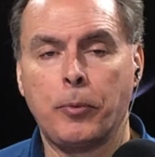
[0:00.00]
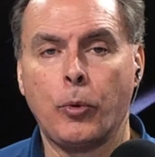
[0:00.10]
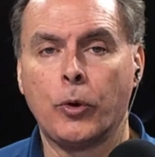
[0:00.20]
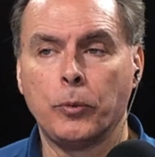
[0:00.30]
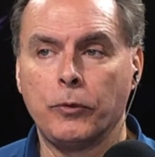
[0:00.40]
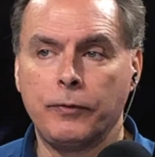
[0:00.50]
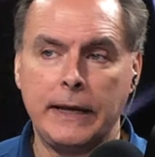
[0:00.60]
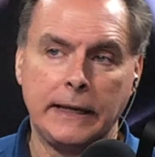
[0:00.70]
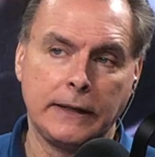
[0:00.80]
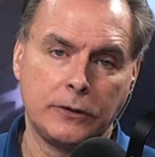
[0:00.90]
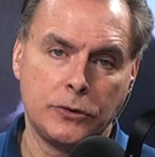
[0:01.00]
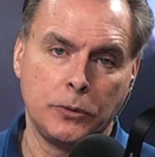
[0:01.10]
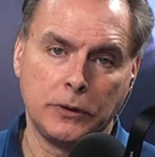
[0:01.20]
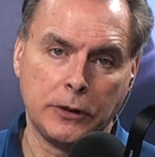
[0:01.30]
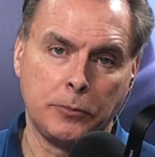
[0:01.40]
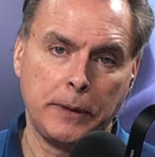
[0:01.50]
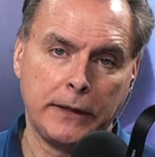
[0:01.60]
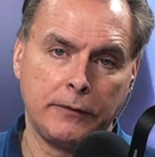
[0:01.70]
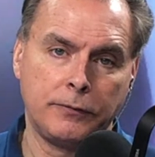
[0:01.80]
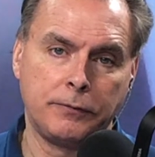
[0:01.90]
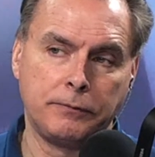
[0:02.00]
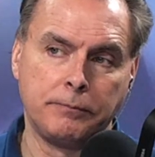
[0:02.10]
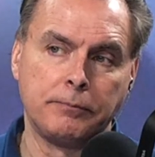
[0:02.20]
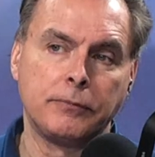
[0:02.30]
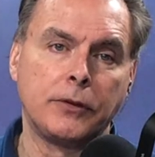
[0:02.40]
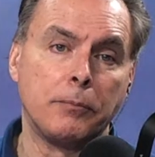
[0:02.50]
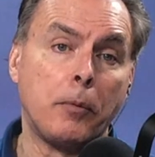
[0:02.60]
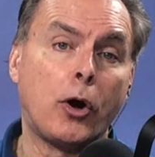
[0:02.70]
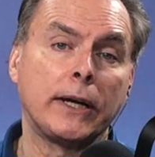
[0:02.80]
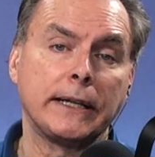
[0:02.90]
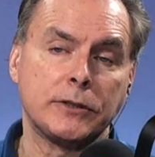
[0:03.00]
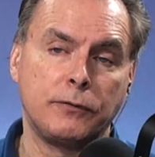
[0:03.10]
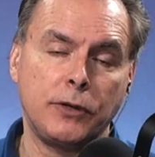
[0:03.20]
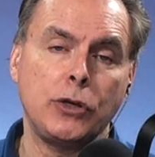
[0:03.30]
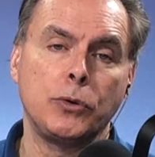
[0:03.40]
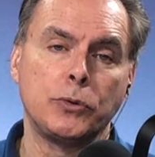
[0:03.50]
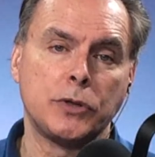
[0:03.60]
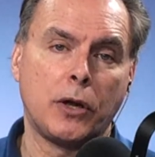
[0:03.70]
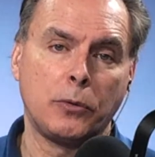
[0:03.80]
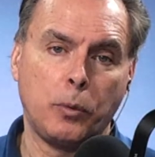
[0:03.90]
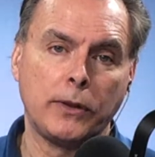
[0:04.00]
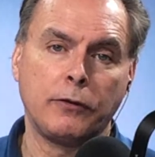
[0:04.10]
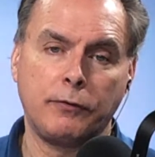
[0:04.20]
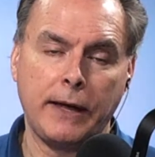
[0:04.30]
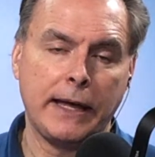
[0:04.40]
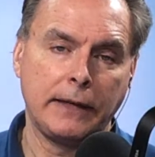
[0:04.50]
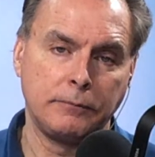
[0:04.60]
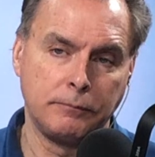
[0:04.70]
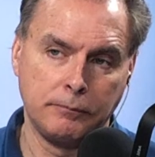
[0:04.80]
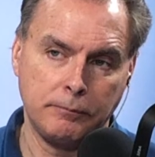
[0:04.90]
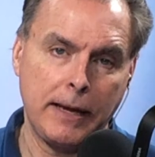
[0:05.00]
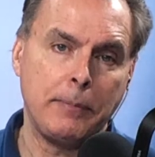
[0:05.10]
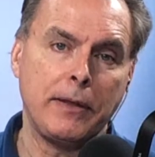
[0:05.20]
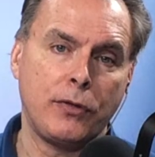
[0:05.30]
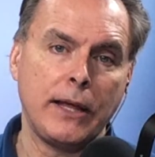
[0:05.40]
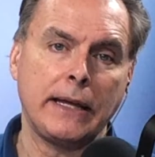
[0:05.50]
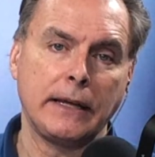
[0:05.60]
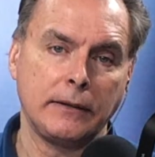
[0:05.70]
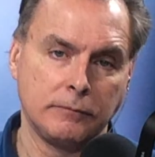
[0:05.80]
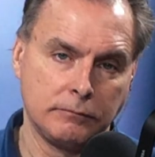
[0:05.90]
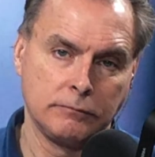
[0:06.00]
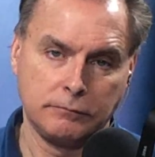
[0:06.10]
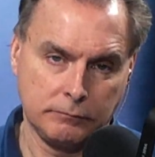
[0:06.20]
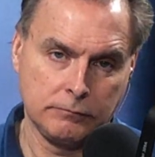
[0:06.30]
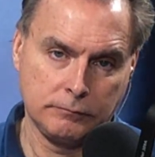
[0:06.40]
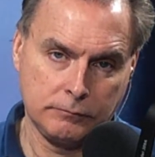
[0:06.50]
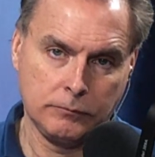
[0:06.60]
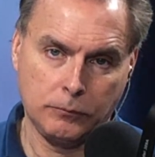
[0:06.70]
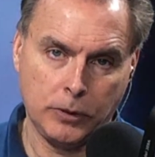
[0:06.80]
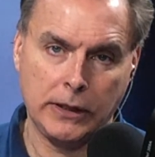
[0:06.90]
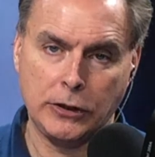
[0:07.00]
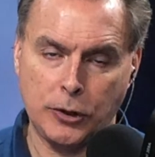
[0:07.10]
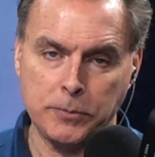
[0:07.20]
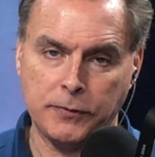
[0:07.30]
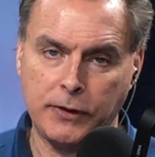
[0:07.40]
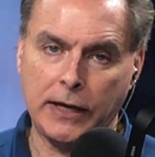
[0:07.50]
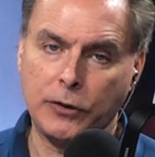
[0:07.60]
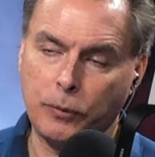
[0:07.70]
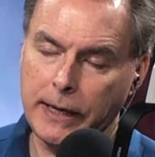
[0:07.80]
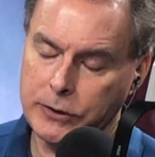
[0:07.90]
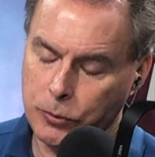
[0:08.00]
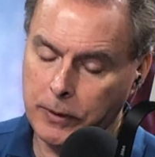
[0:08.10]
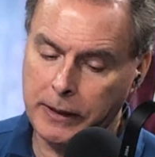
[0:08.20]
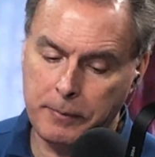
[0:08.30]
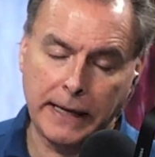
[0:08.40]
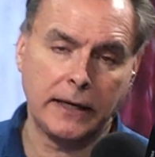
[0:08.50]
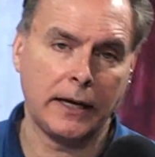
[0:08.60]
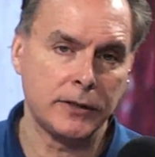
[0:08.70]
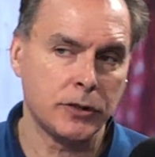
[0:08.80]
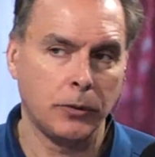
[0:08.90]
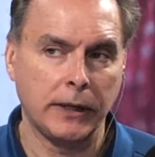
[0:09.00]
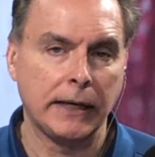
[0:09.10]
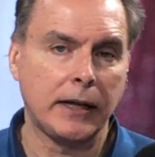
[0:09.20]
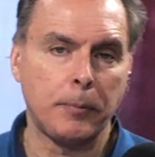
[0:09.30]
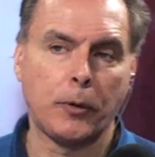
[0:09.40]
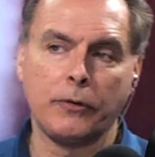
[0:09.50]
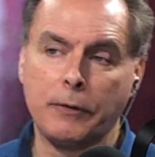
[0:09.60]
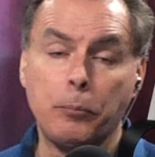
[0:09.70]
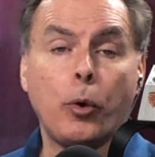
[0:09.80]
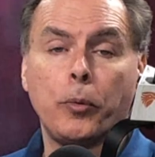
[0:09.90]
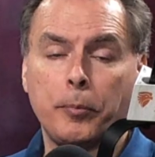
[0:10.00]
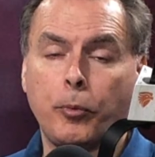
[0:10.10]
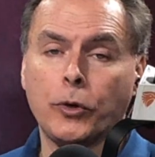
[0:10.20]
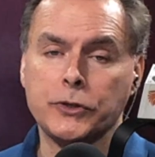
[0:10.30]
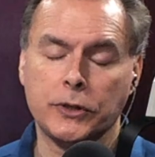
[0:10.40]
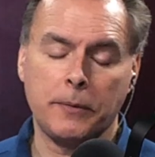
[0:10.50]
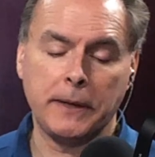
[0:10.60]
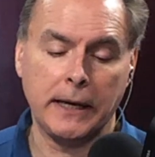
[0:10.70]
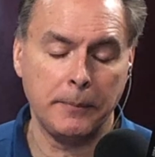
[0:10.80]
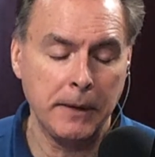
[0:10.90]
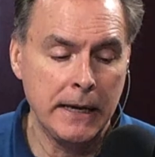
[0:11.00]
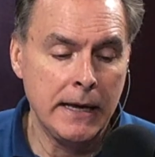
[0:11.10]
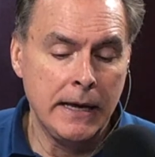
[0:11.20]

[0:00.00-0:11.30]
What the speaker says: report will feed into a little bit of the market's views on what the Fed may be thinking when in terms of cutting rates or when they might cut. So again, a couple of important reports are coming up